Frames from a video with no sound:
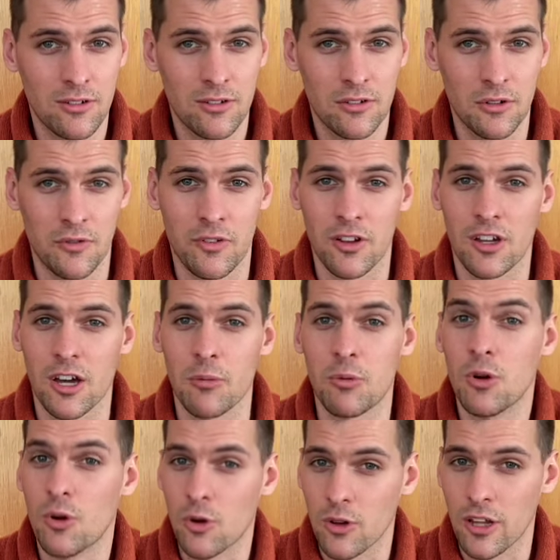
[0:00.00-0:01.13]
So if you look up
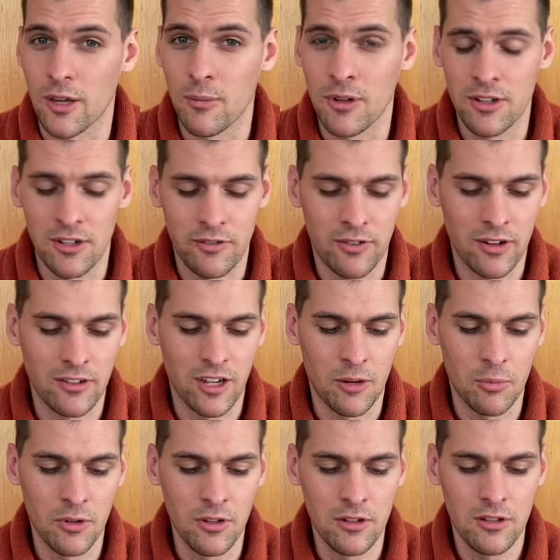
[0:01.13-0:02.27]
Google Images, for
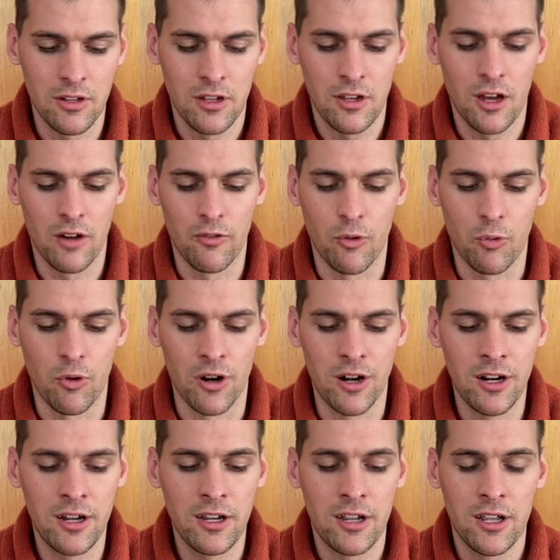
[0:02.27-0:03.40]
example, of a
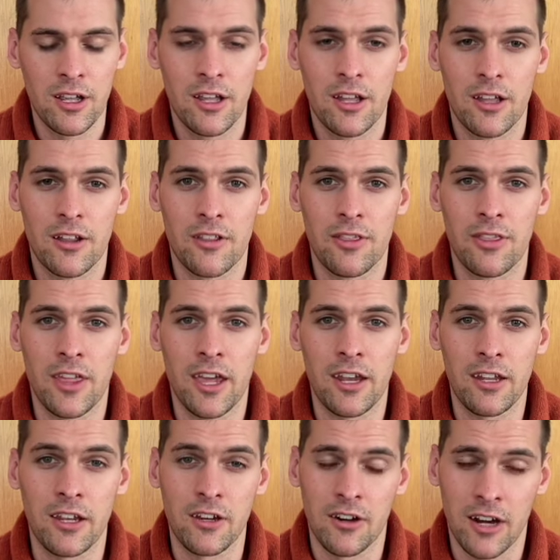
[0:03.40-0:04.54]
word, then
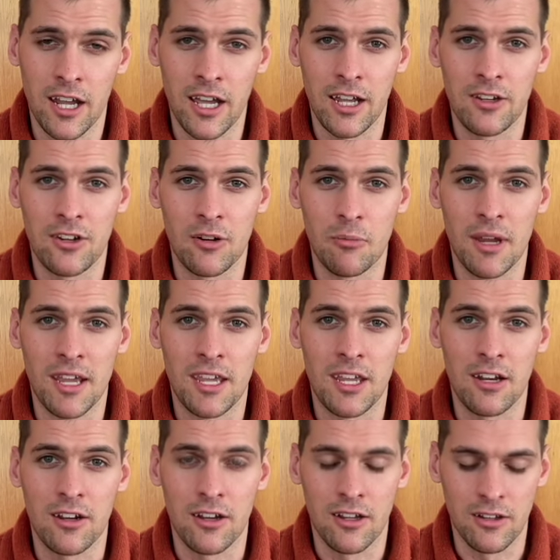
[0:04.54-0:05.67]
in your head, you're
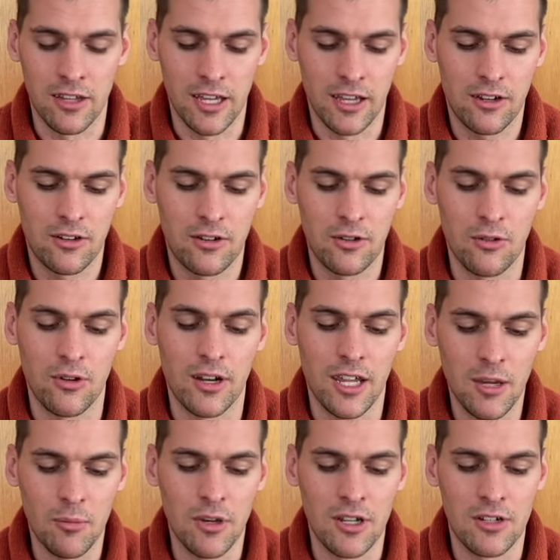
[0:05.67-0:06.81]
making a link to an
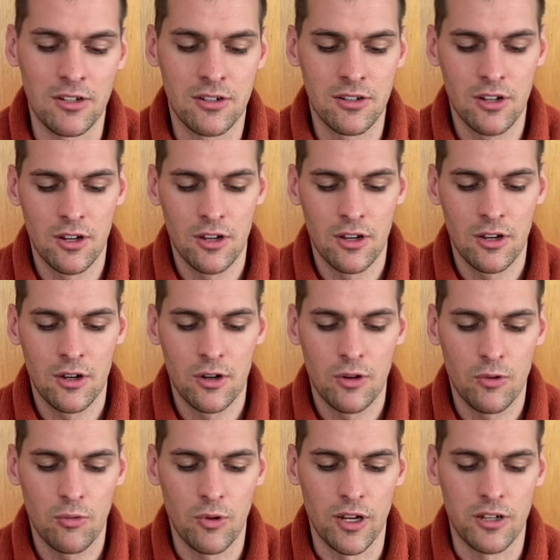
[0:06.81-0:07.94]
image,
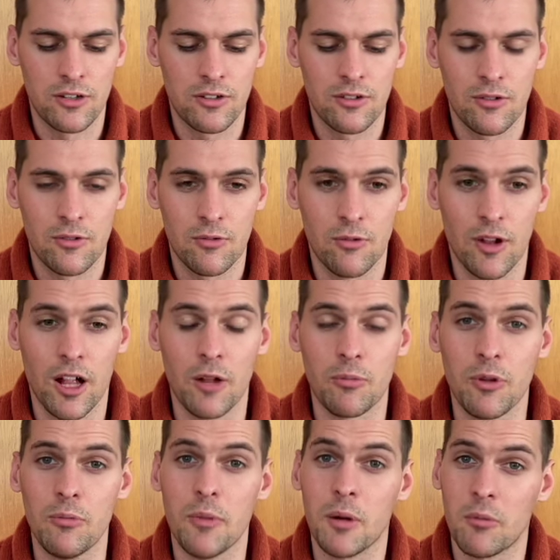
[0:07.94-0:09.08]
which will help
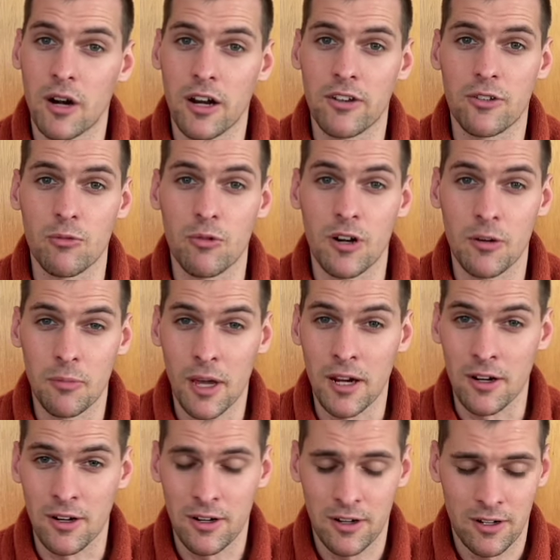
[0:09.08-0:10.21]
you memorize the word
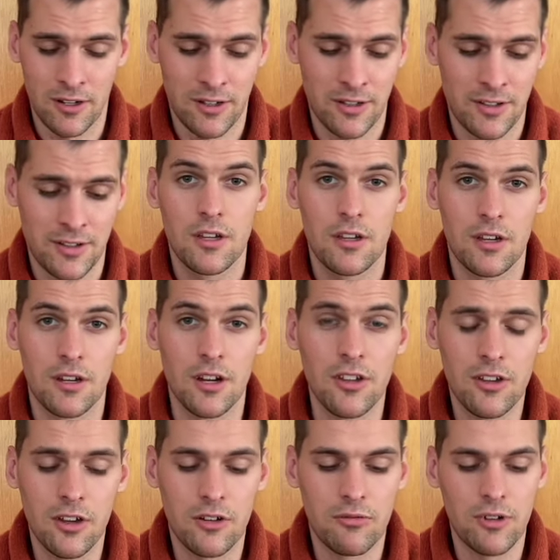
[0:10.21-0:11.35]
better. Another
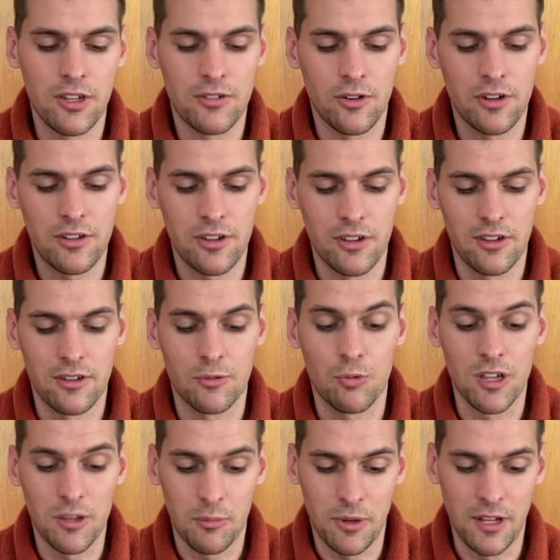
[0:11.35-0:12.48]
good resource is
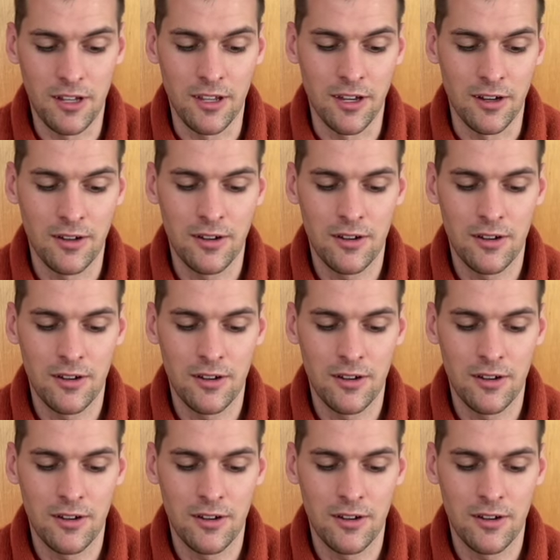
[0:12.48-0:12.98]
Wikipedia.